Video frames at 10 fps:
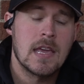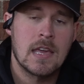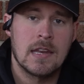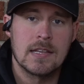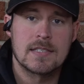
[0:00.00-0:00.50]

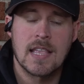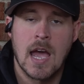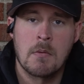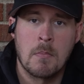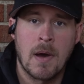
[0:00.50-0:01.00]
And his
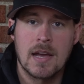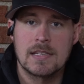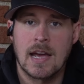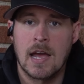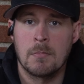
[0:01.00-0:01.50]
time and my
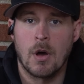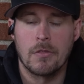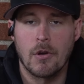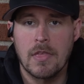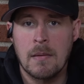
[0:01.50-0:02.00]
time,
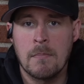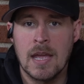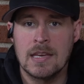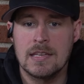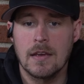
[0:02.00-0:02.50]
although they
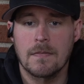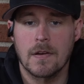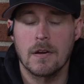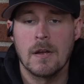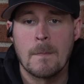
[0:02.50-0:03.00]
may
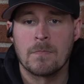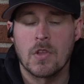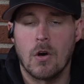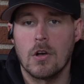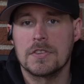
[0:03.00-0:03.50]
differ,
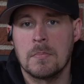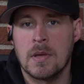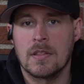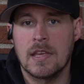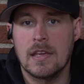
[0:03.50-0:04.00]

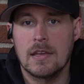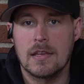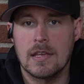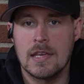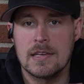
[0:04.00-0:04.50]
ultimately,
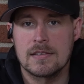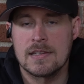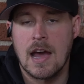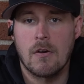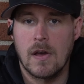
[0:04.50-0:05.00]
he is
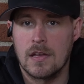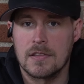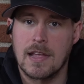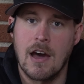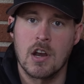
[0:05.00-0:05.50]
now
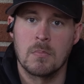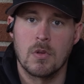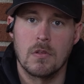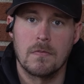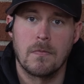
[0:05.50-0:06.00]
held
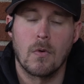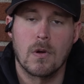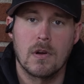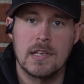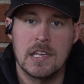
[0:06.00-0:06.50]
accountable
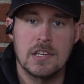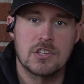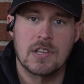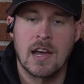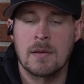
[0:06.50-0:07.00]
for
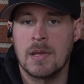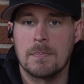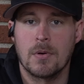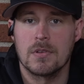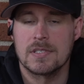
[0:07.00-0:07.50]
each time he
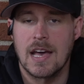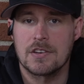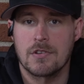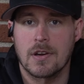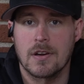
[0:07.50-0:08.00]
pulls that
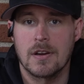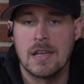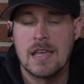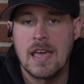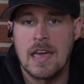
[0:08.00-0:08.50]
trigger,
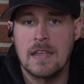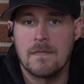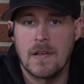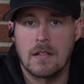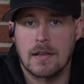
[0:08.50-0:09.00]
and he
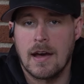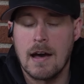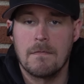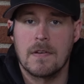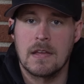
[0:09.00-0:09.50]
felt
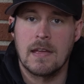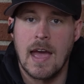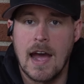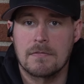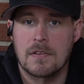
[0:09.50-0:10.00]
confident
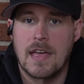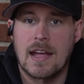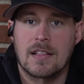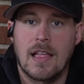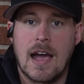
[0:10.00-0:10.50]
after
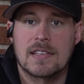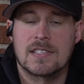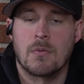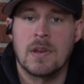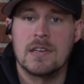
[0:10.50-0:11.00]
that class.
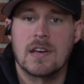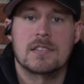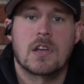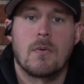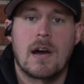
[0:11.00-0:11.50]
So when he
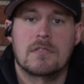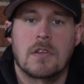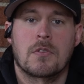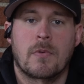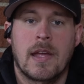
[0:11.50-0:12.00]
does go out
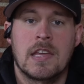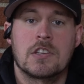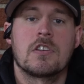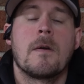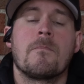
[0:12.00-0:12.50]
to the
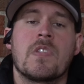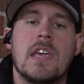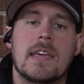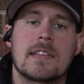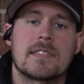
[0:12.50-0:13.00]
range,
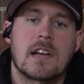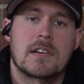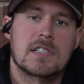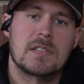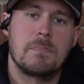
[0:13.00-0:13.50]
he can
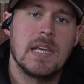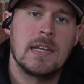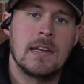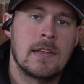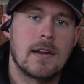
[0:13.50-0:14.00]
start
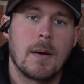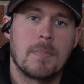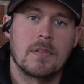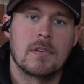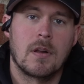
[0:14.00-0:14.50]
speeding it
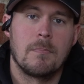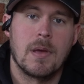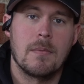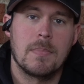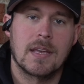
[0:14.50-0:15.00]
up a little
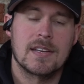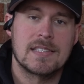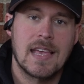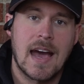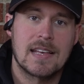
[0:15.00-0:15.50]
bit because
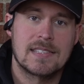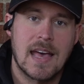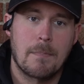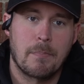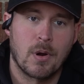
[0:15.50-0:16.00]
he has
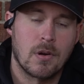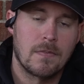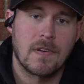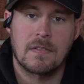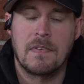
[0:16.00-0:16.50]
that
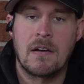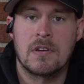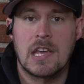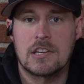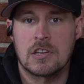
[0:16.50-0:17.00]
perfect
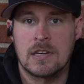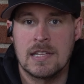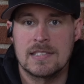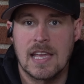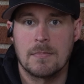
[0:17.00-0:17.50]
foundation
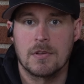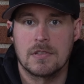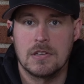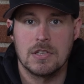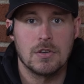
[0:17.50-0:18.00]
he's able
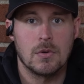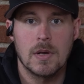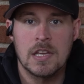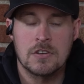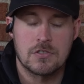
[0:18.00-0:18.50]
to
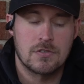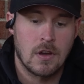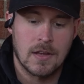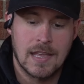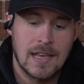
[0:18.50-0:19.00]
do. And
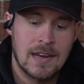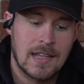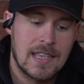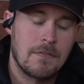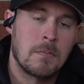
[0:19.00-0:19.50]
again,
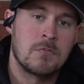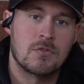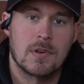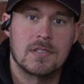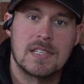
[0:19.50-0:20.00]
I give him
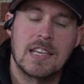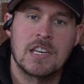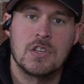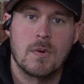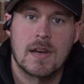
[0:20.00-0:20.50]
drills he
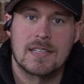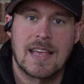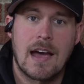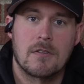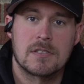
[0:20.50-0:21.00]
can do at his
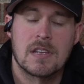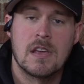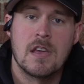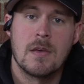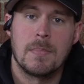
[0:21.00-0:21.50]
house
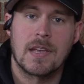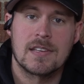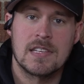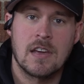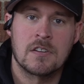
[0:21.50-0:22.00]

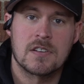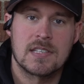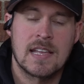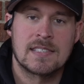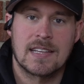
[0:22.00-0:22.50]
because he
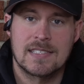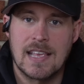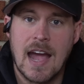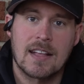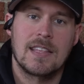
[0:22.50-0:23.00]
understands
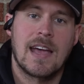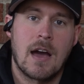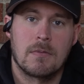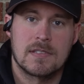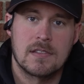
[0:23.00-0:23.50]
exactly
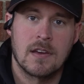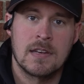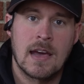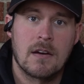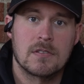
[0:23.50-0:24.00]
how it's
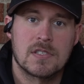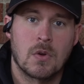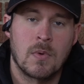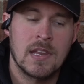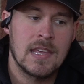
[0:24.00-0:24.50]
done now.
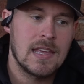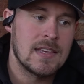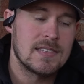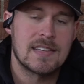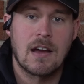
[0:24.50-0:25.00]
So when he
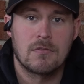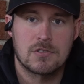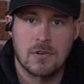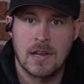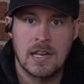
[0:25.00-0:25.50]
is out
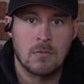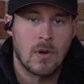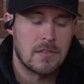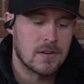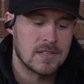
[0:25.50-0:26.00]
training,
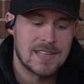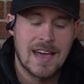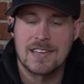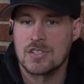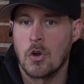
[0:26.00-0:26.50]
whether it's
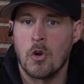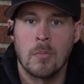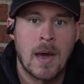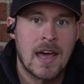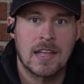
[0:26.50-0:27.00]
at his
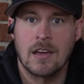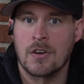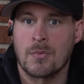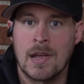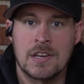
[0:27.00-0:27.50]
home, at a
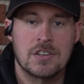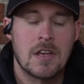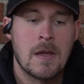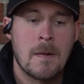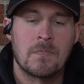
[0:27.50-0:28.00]
gun range,
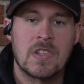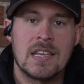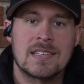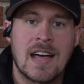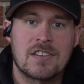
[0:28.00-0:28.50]

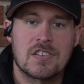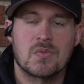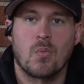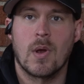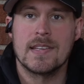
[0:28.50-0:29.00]
he's not
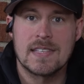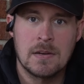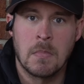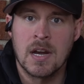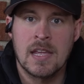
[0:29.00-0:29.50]
just
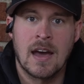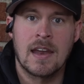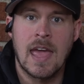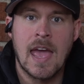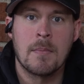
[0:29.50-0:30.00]
wasting money
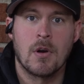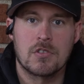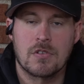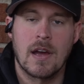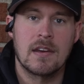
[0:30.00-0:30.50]
on ammo
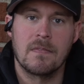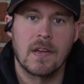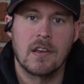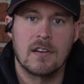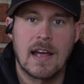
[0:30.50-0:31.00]
trying to
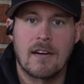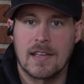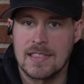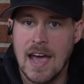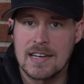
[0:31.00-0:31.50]
figure it out
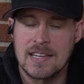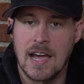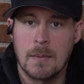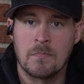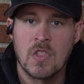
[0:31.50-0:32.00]
at that
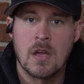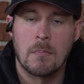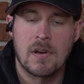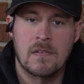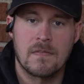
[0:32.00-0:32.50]
time,
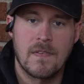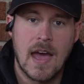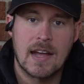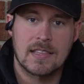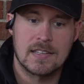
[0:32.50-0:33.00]
but in
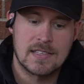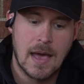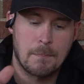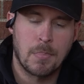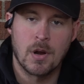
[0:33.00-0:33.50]
fact, it's
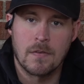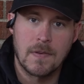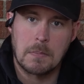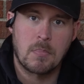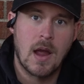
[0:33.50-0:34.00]
that
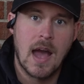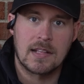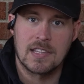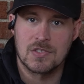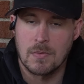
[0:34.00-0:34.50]
perfect
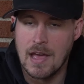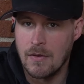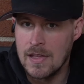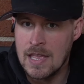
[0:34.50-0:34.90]
practice without